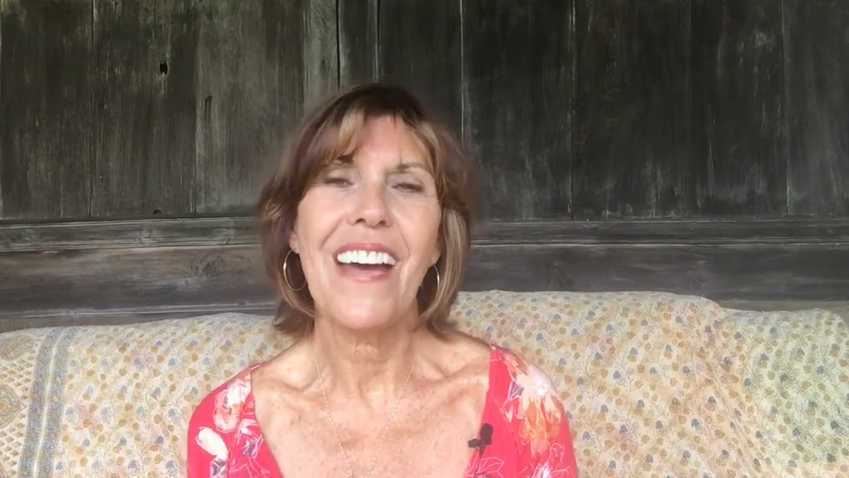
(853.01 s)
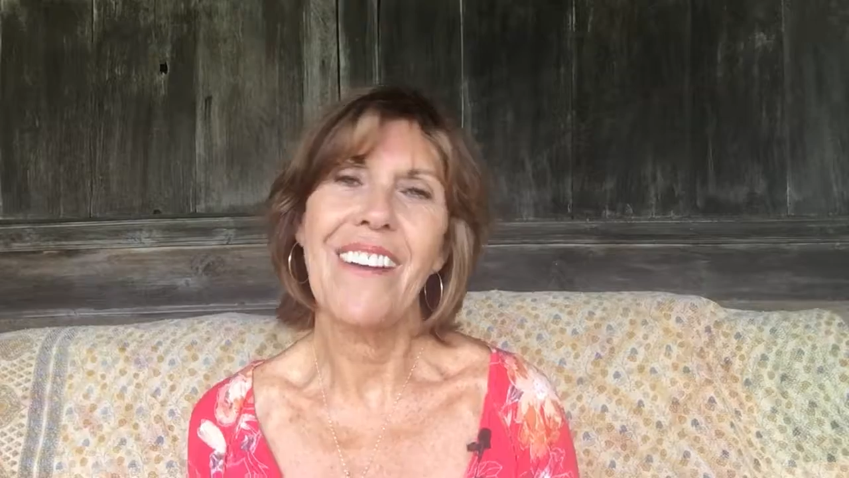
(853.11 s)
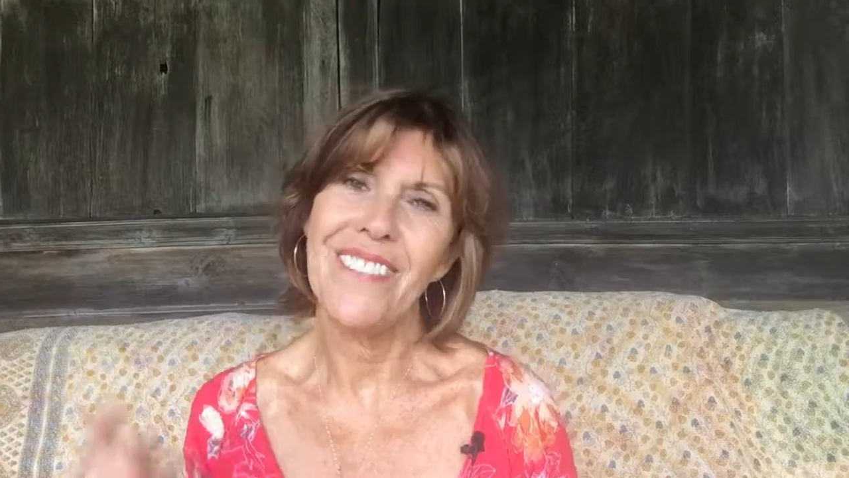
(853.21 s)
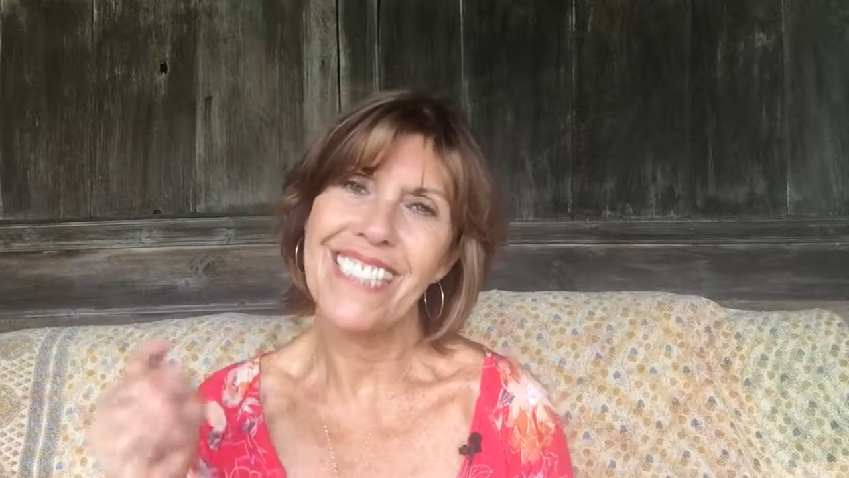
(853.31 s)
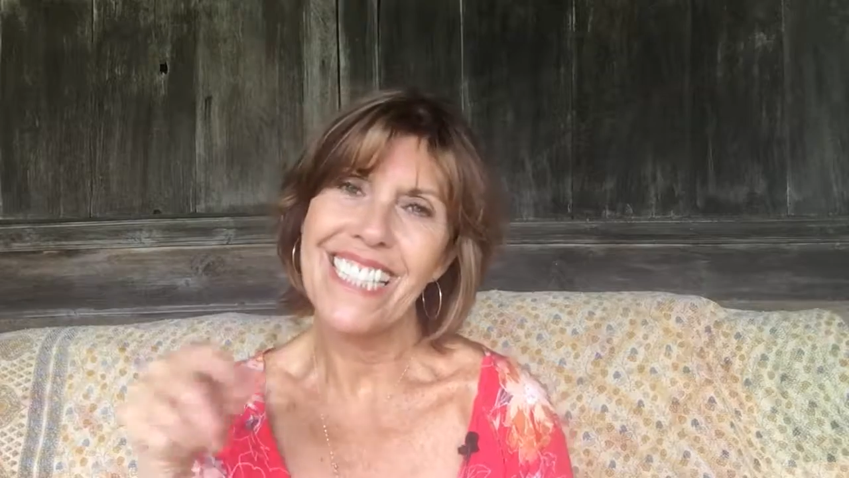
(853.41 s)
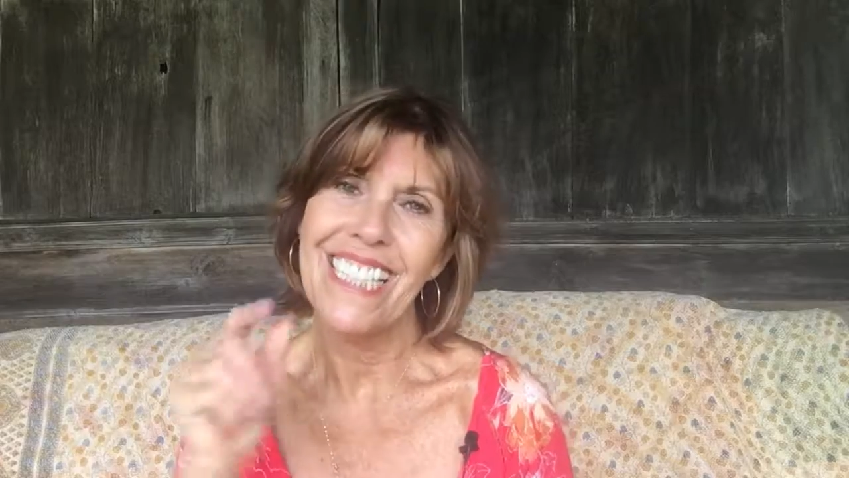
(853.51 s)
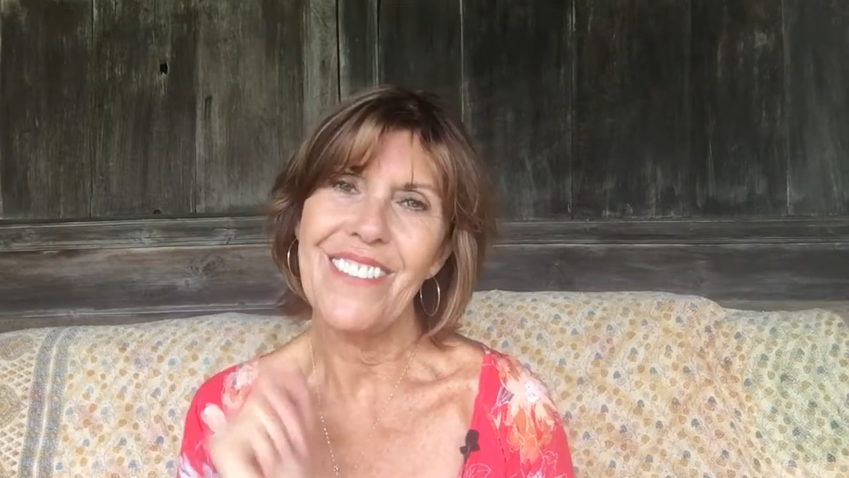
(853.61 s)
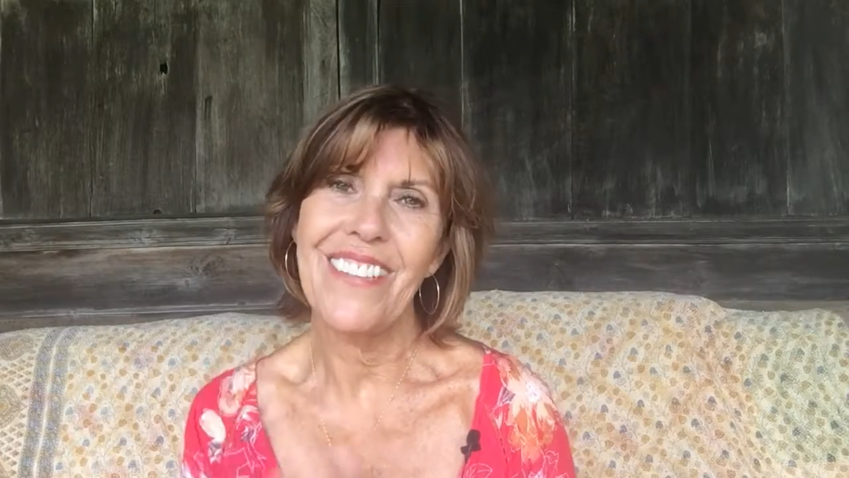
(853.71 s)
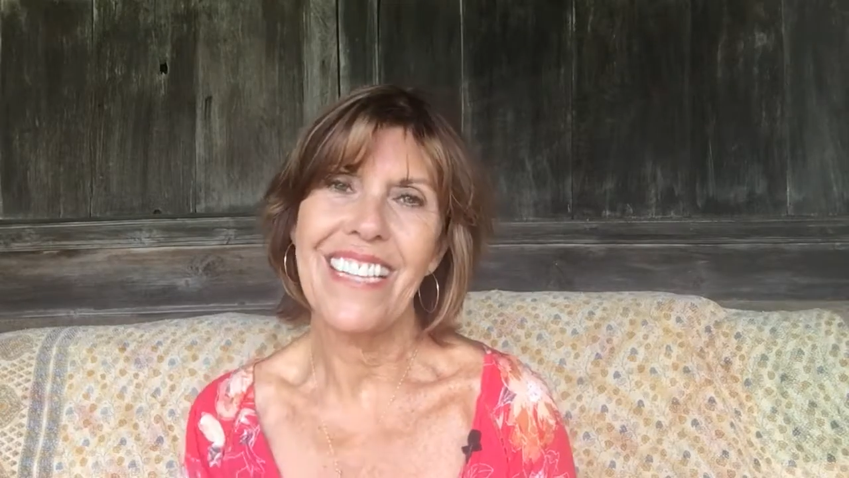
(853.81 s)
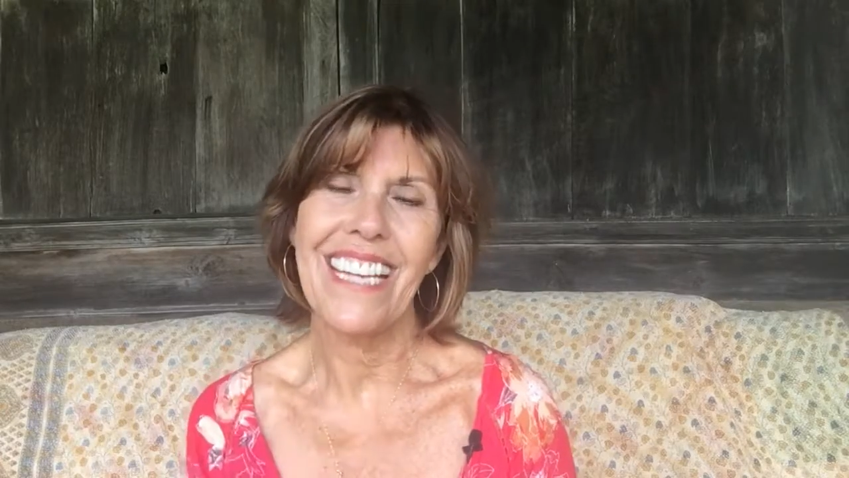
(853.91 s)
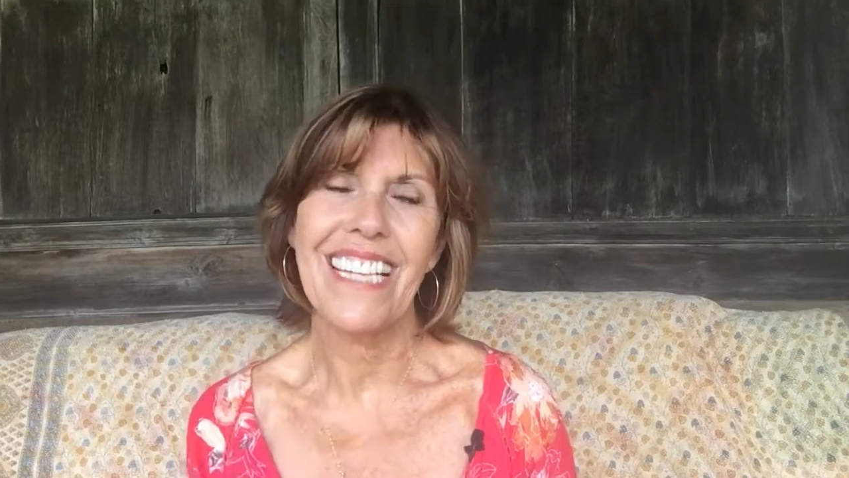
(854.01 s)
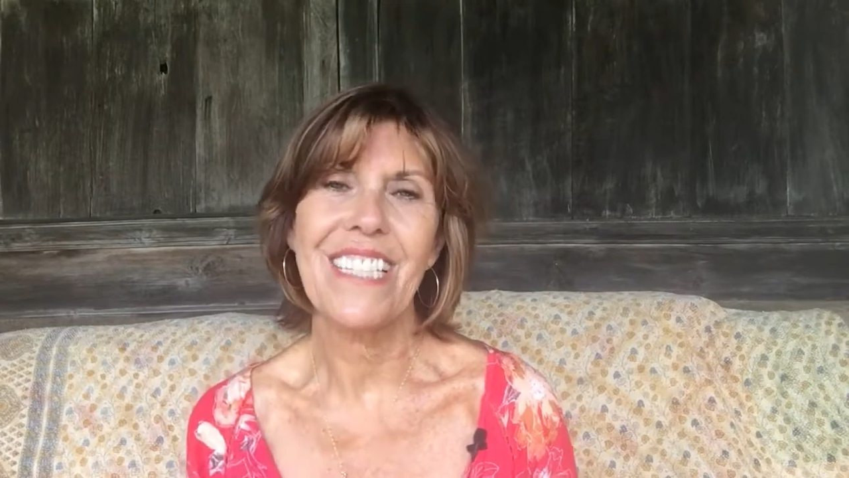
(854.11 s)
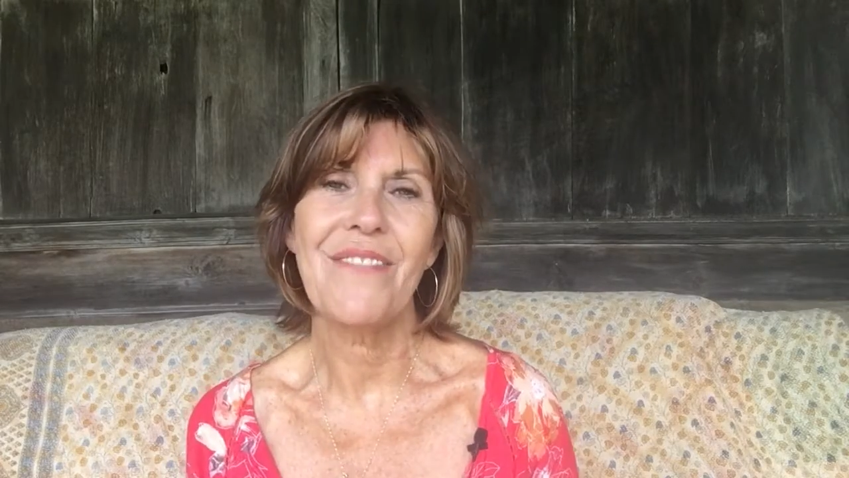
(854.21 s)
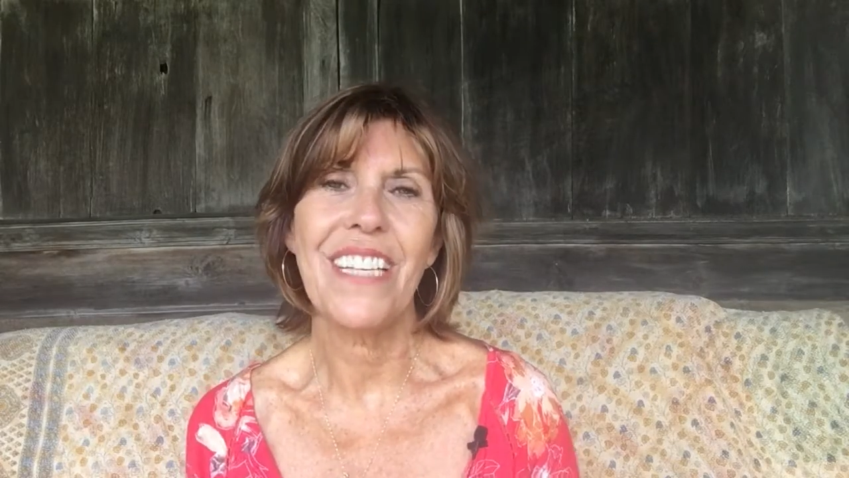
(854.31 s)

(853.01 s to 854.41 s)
and we'll see you in the next